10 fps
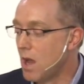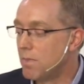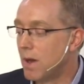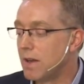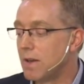
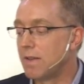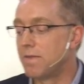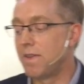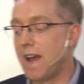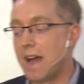But in
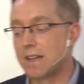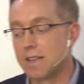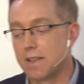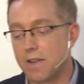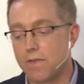
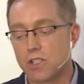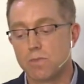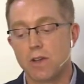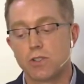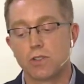fact, the
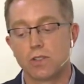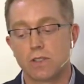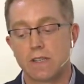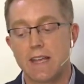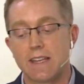first
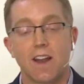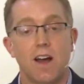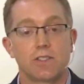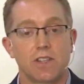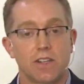measures taken in
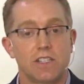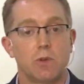hostilities